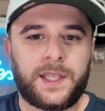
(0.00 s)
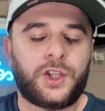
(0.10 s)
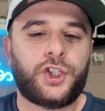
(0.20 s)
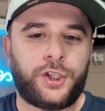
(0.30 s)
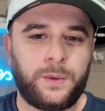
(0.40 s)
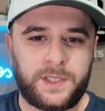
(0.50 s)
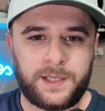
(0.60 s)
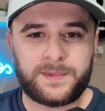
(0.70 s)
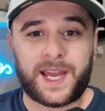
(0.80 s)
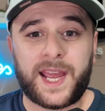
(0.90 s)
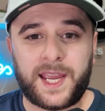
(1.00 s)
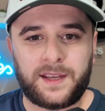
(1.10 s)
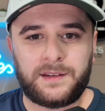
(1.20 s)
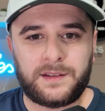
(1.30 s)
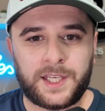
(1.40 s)
there's two teams I
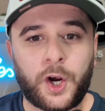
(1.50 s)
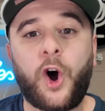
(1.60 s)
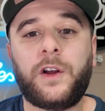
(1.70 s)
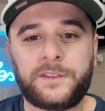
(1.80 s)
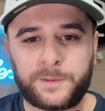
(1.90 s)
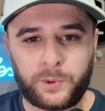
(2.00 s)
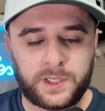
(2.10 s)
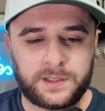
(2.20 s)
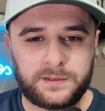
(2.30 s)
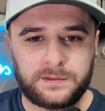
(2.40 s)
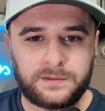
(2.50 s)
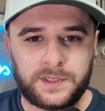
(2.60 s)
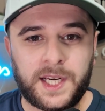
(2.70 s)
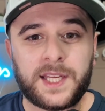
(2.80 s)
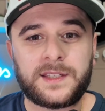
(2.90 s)
hate in all of sports.
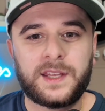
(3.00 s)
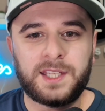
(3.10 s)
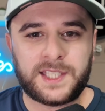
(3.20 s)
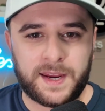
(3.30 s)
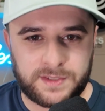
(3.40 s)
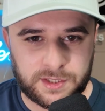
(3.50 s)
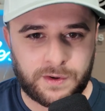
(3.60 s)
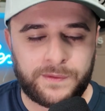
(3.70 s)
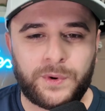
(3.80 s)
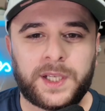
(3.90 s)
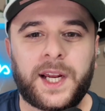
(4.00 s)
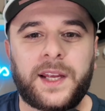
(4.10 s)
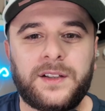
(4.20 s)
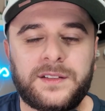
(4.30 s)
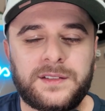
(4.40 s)
It is the San Francisco
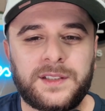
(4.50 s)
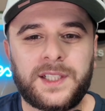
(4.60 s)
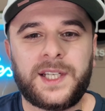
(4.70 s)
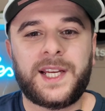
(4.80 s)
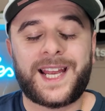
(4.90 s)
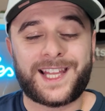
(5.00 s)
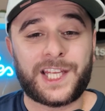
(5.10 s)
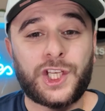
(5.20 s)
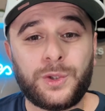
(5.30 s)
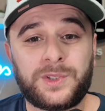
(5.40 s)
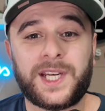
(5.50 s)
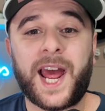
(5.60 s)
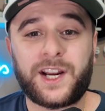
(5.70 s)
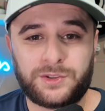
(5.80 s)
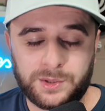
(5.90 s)
49ers and the Houston
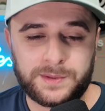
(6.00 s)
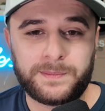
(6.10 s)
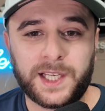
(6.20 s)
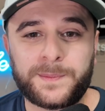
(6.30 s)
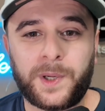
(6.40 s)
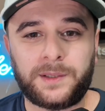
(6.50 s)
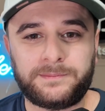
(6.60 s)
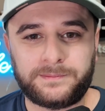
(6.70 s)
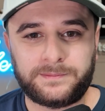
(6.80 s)
Astros in baseball.